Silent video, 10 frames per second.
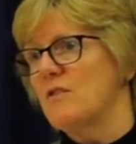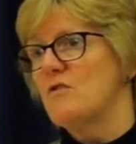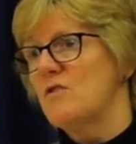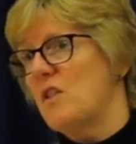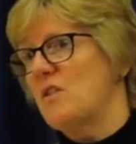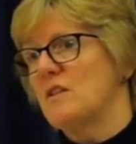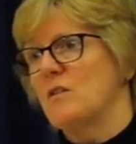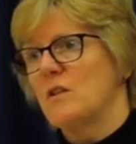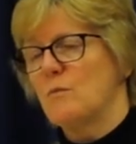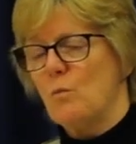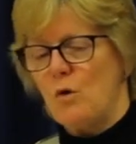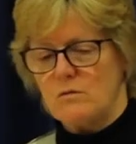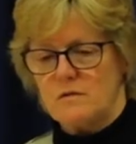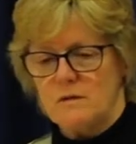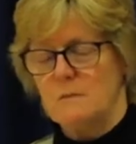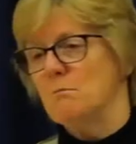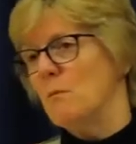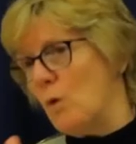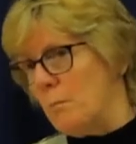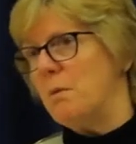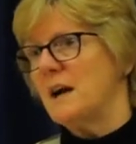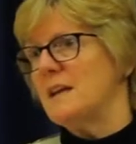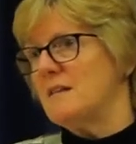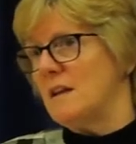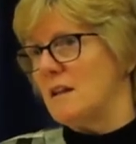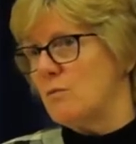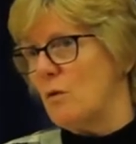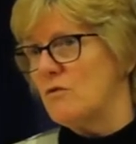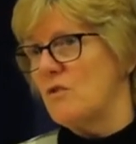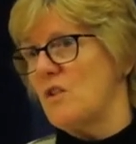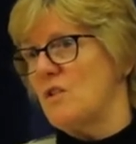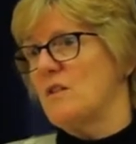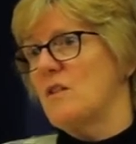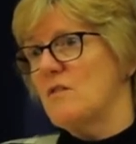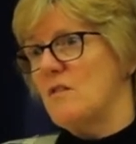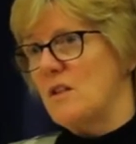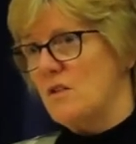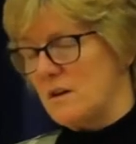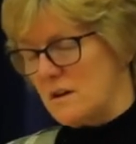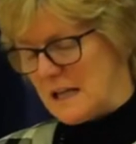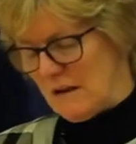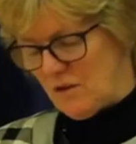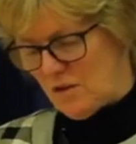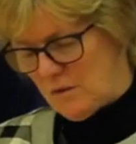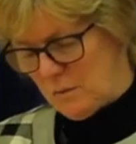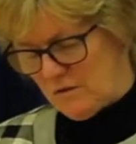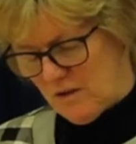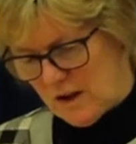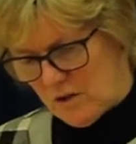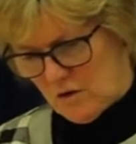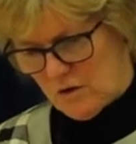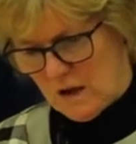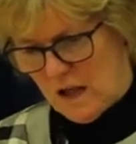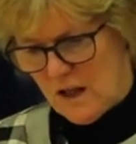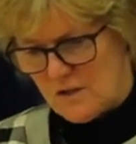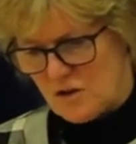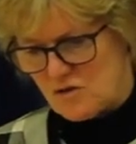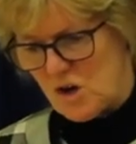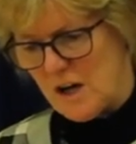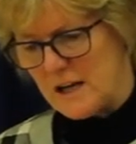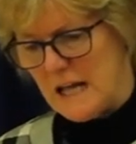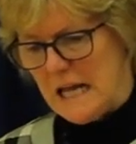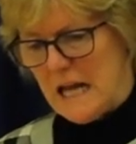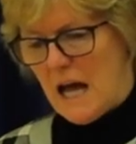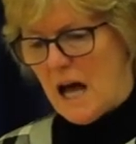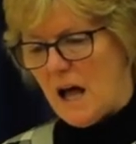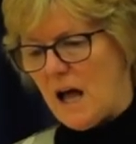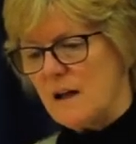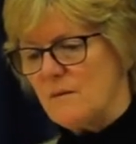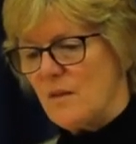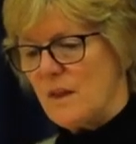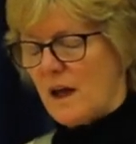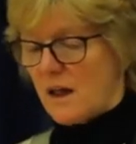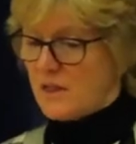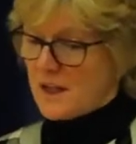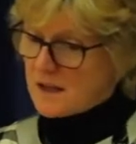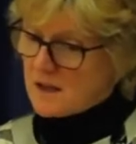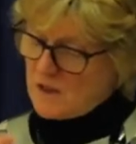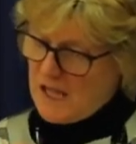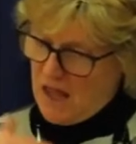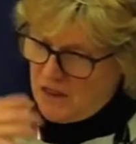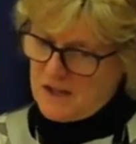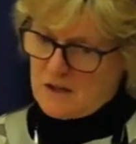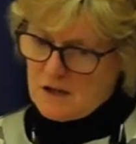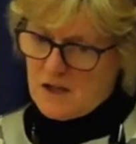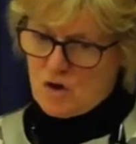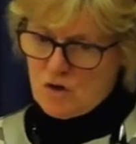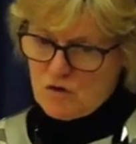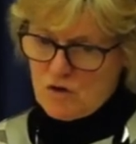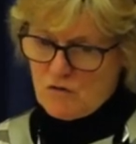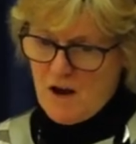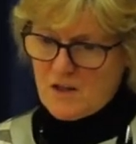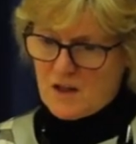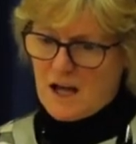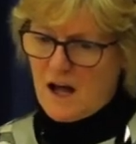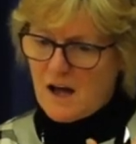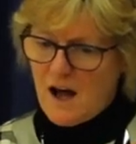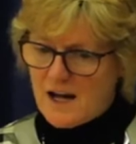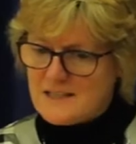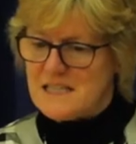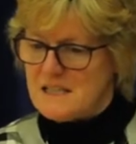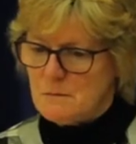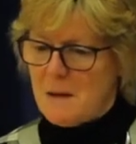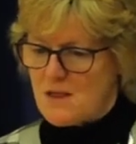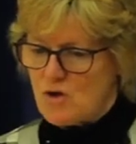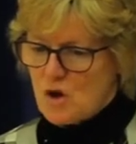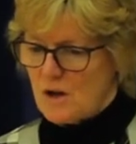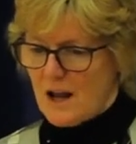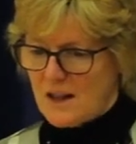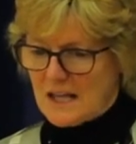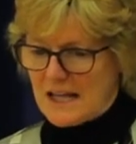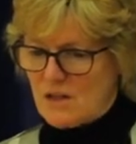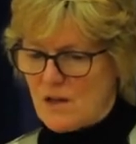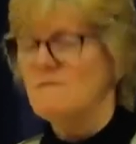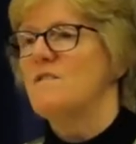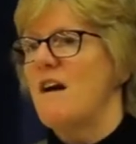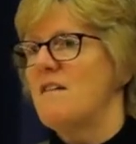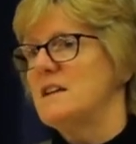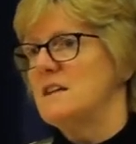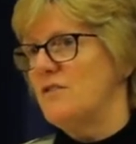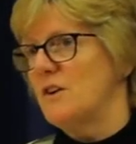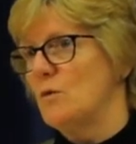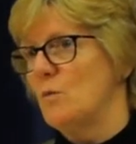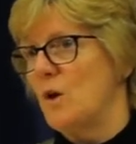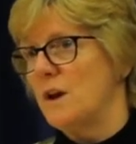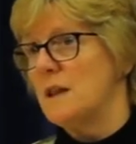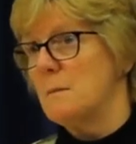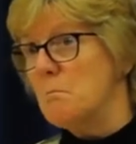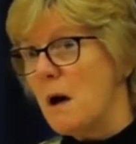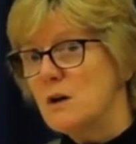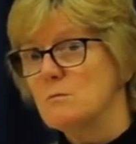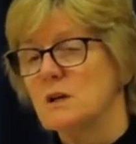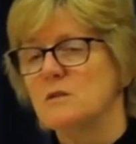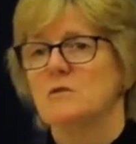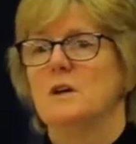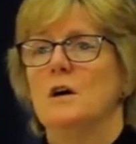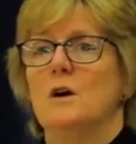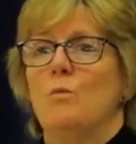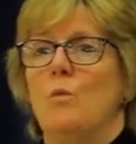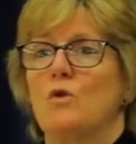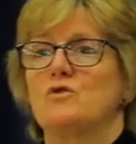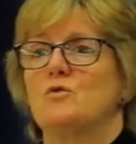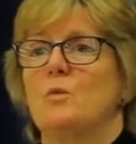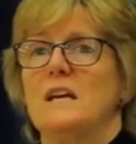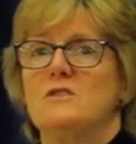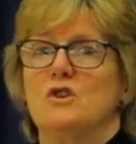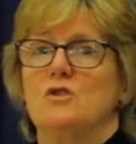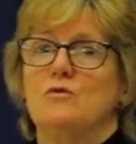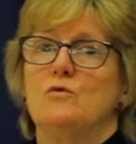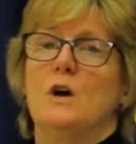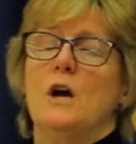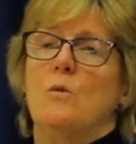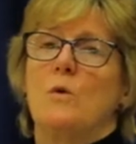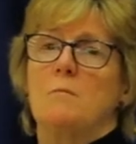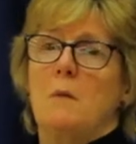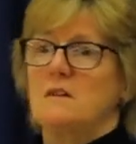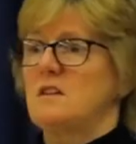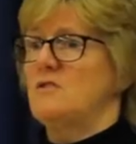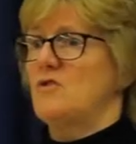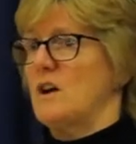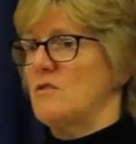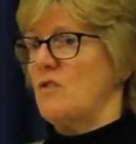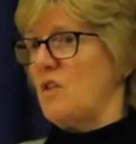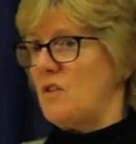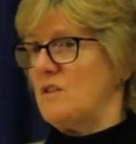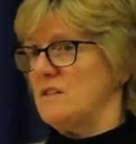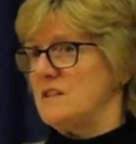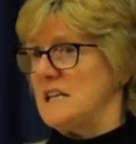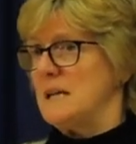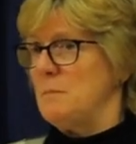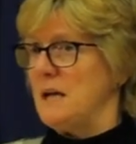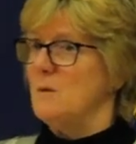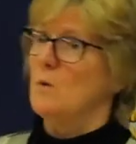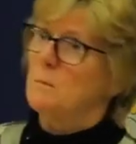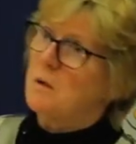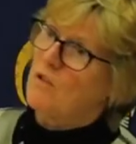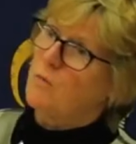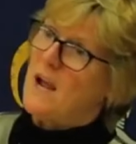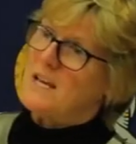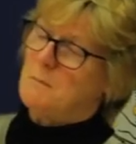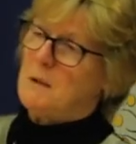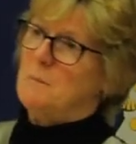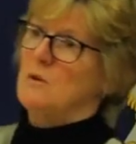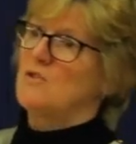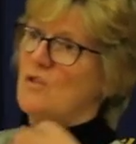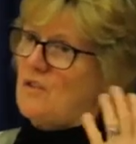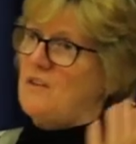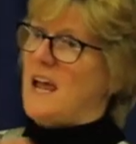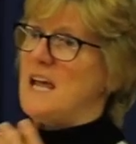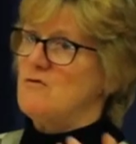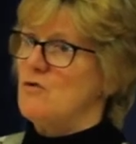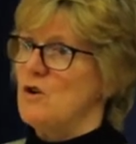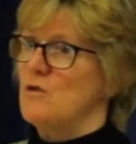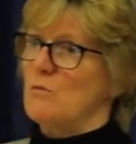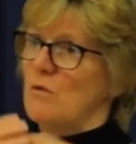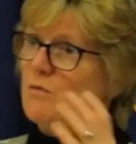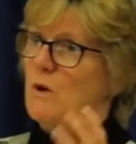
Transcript: for resistance and what bug it is, what resistance there is, and give us some advice on the drug. I think the ethical issues you're raising, I did mention. I think it's a very difficult one. At the moment, what do we do with multi-drug resistant TB? We persuade people to stay in rooms